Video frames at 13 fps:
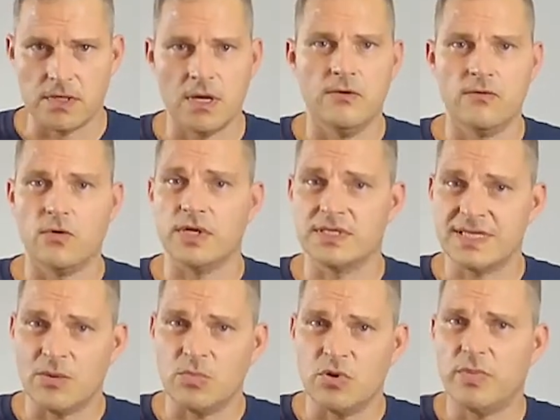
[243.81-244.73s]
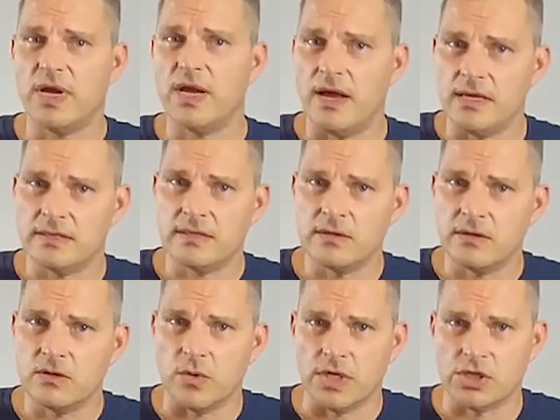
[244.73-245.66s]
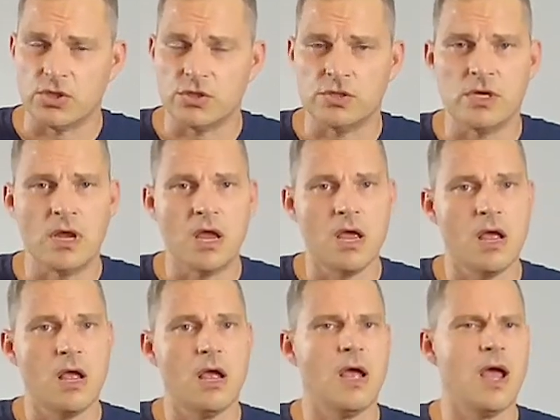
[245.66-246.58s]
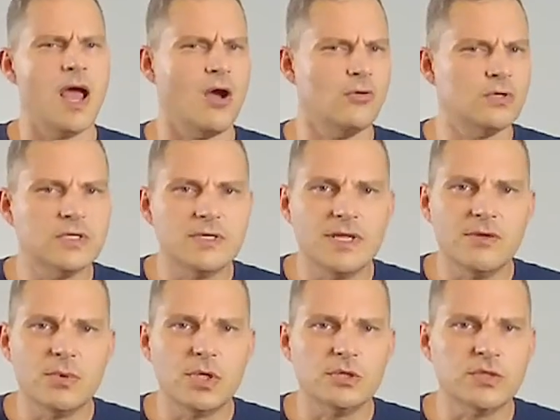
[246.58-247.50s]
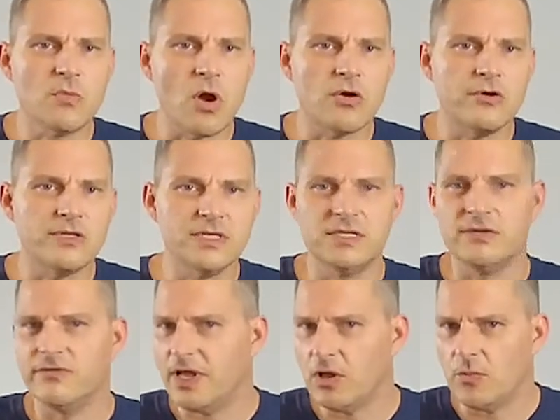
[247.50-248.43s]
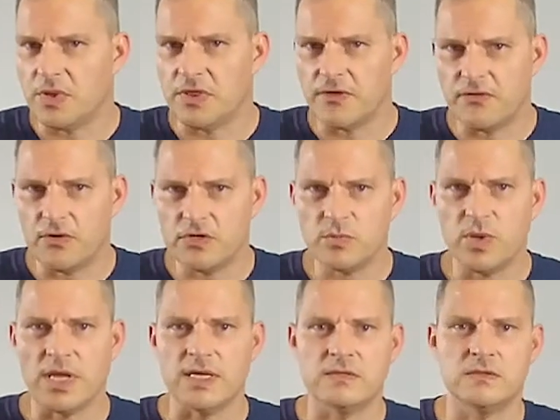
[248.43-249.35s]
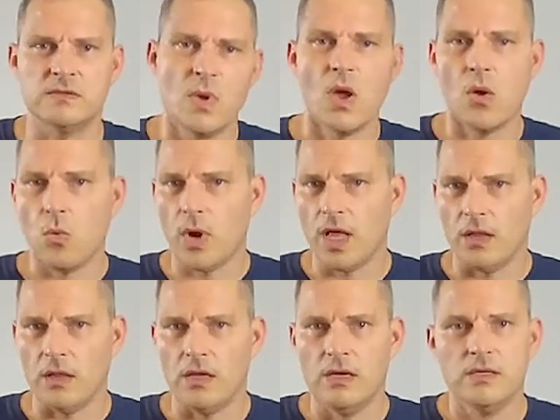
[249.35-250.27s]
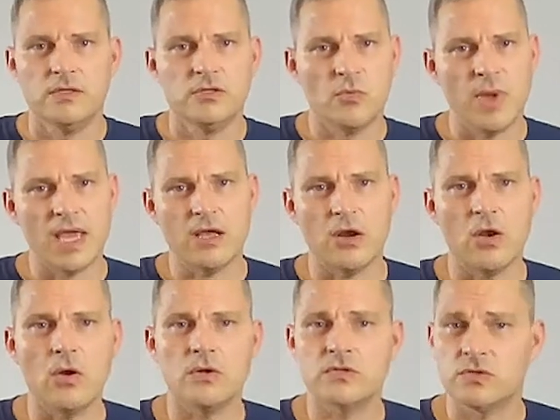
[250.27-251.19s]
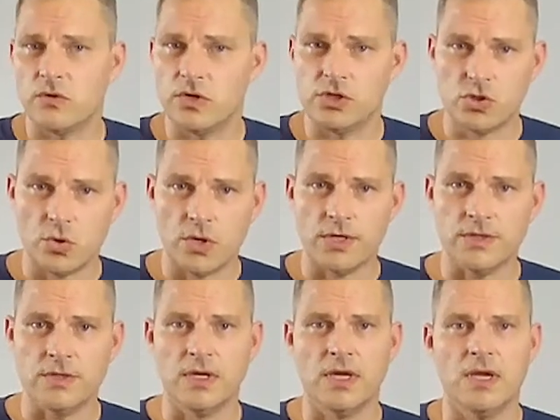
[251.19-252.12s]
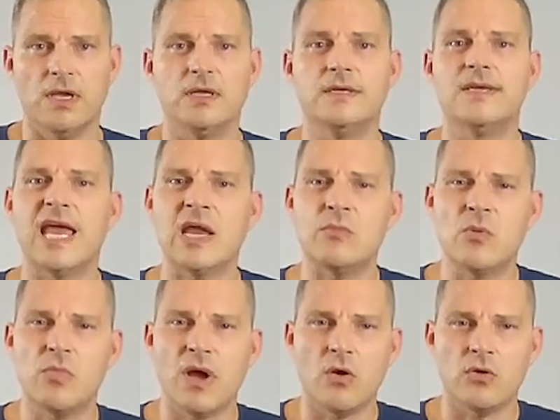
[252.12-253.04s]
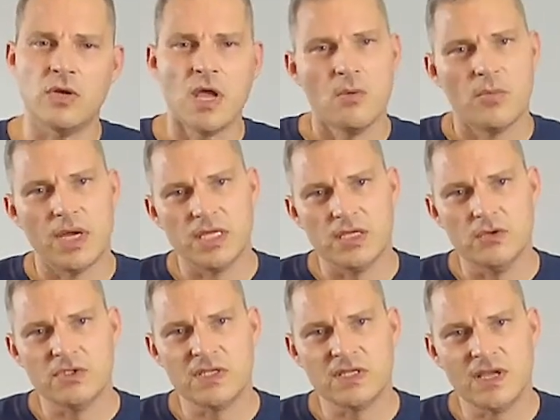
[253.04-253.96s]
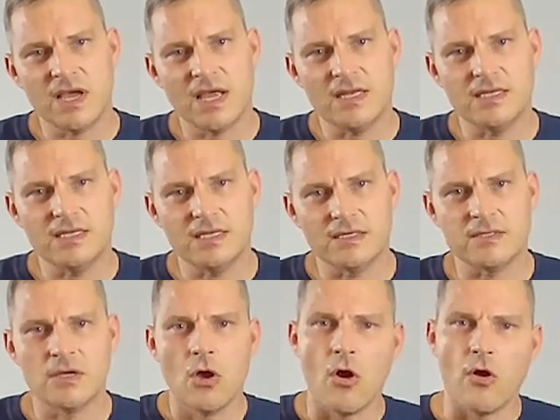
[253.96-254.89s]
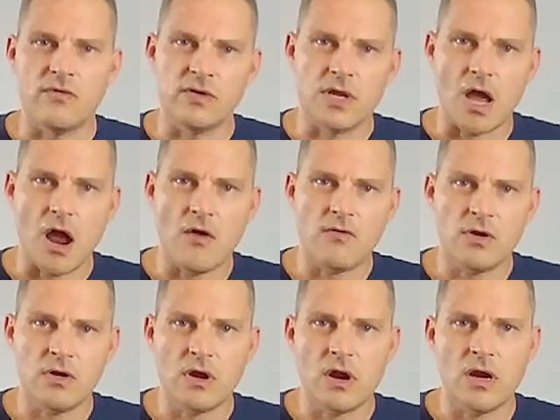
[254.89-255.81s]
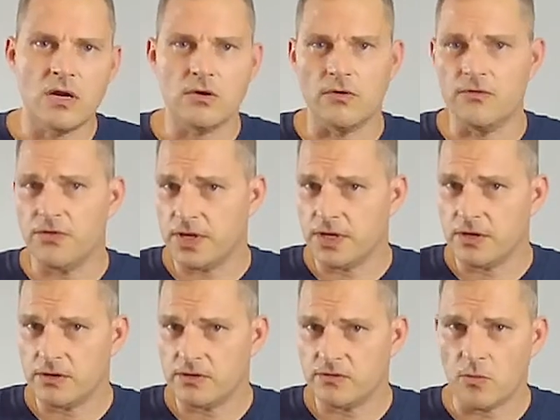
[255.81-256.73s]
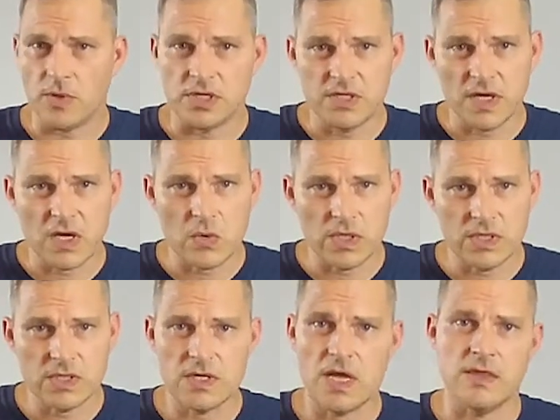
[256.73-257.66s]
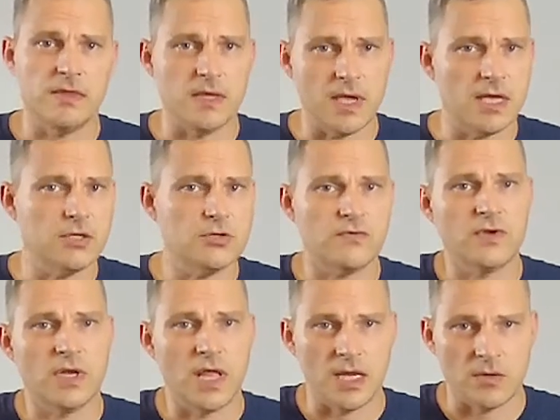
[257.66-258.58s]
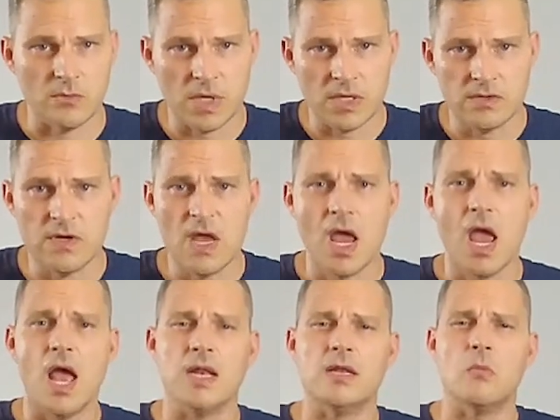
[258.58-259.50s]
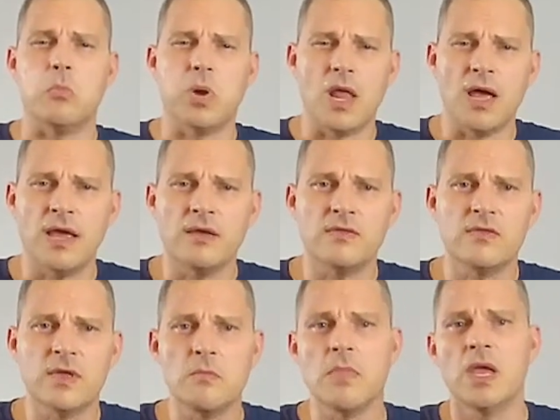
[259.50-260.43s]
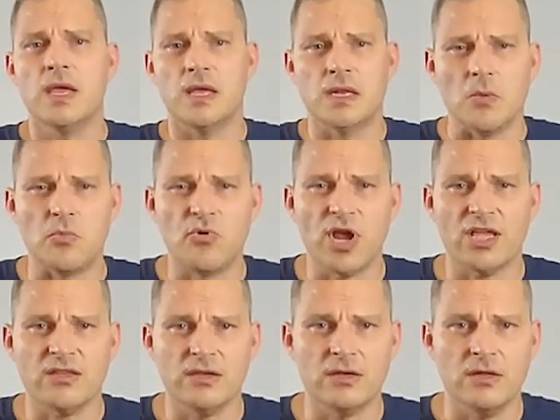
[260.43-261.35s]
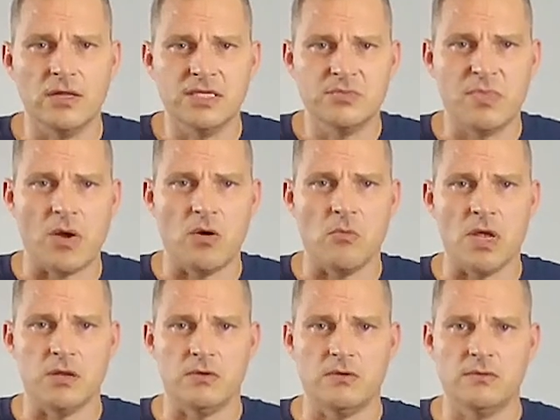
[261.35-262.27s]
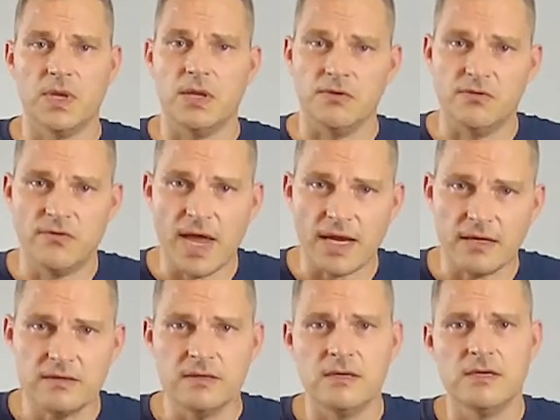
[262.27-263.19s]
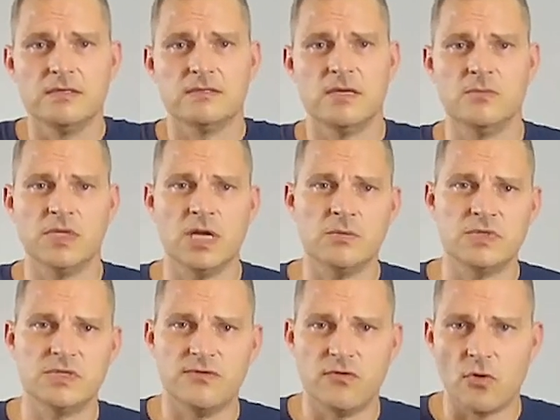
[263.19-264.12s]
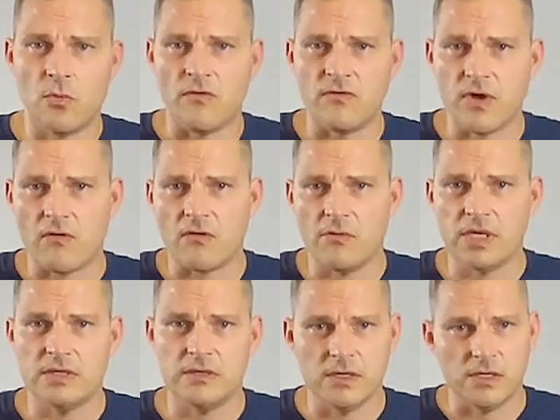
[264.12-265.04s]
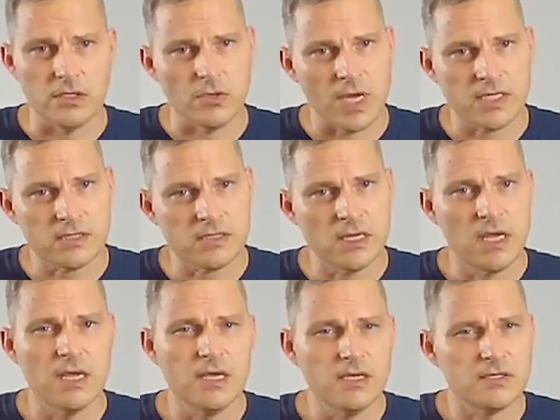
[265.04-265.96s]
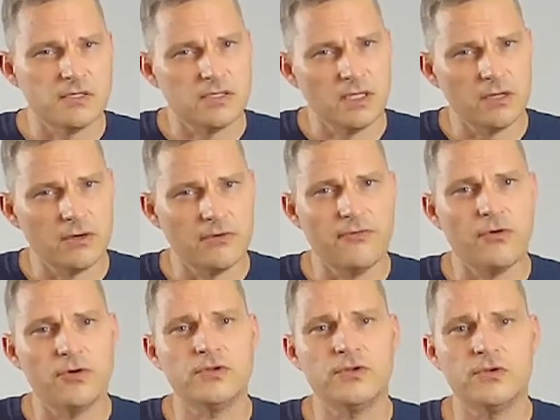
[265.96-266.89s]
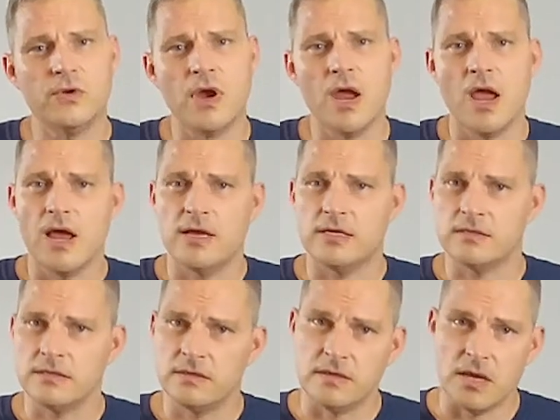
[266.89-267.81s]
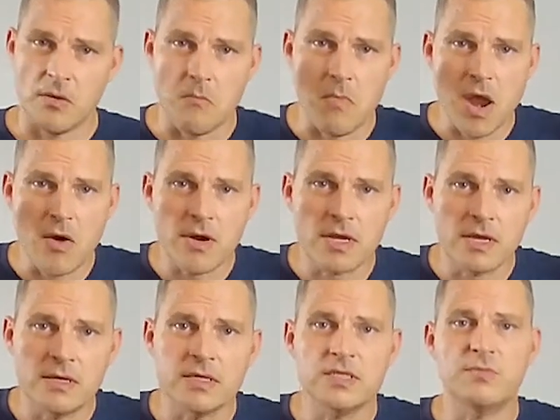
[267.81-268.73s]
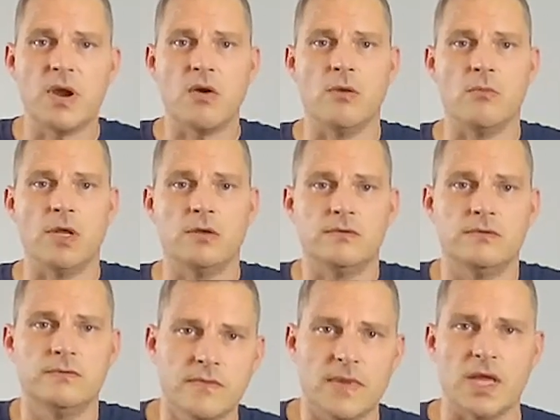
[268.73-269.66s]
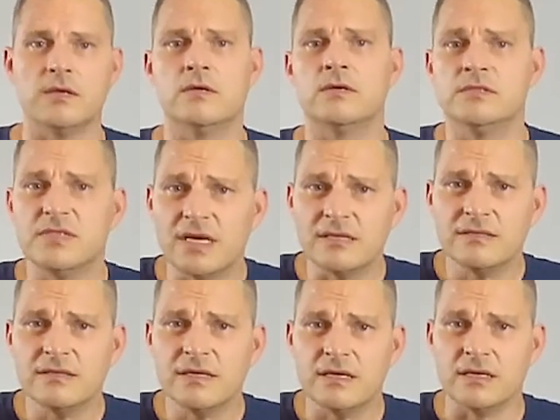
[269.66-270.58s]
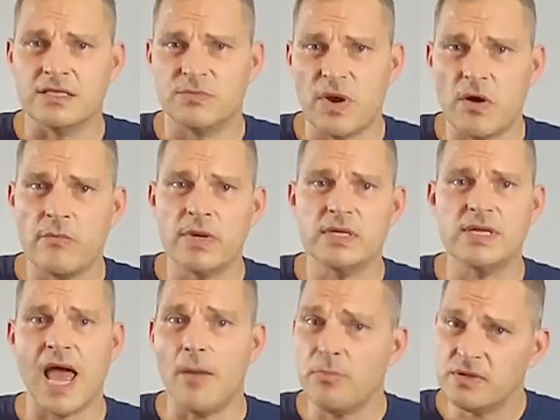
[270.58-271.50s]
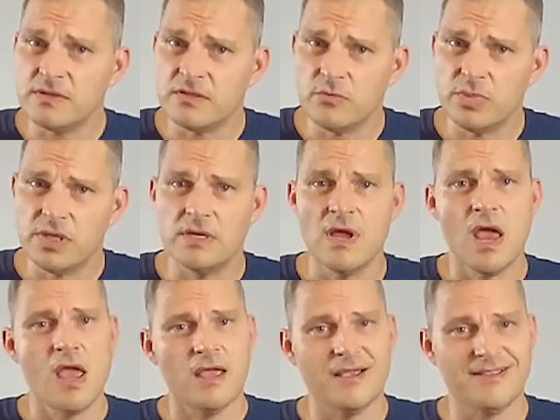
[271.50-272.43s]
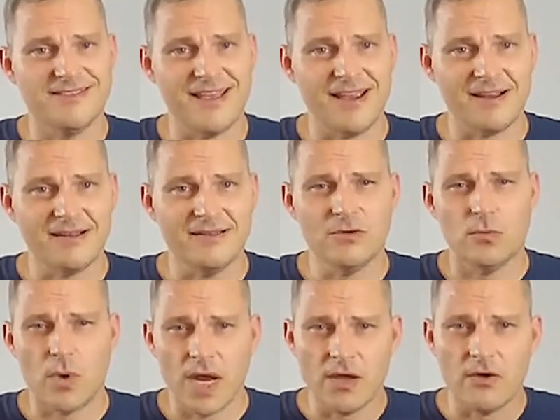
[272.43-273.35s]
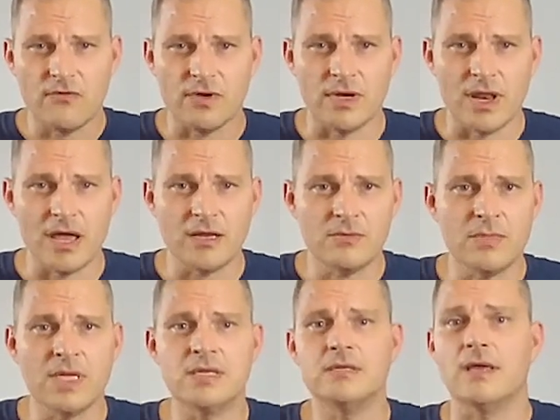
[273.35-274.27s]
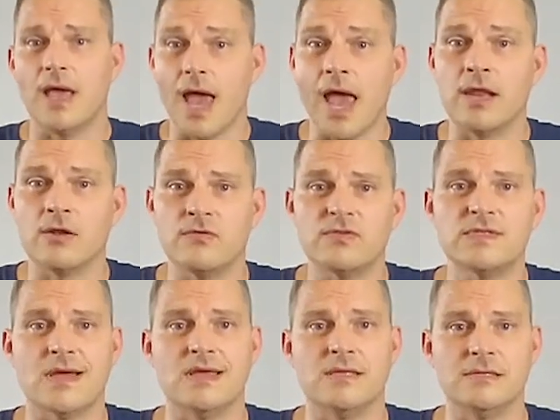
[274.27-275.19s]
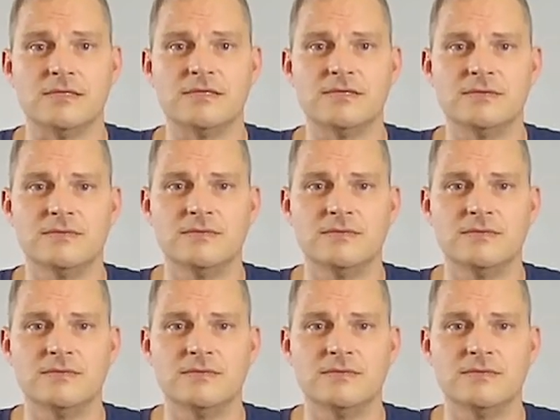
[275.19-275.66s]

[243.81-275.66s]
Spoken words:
For example, by asking the question, how did liberal democracy develop in the first place? Well, to make a long story short, it came about by using the ideas of an avant-garde of thinkers from antiquity and the Age of Enlightenment and applying them in a practical experiment. In fact, sometimes the form of government in the US is still referred to as the American experiment. And conducting an experiment happens to be exactly the way of enlightenment and of science.